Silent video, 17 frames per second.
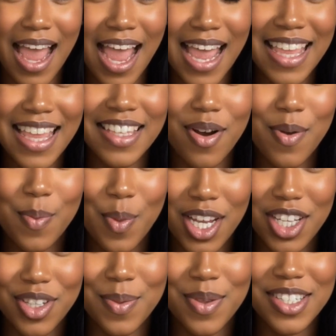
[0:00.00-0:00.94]
and the
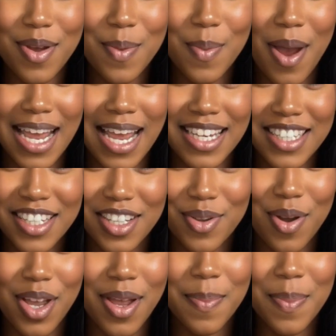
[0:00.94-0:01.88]
witch was a way to
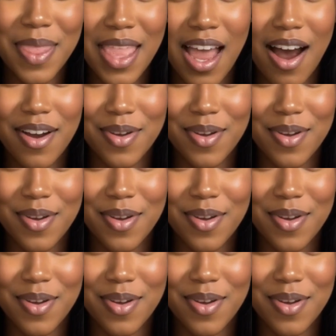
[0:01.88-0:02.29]
scream without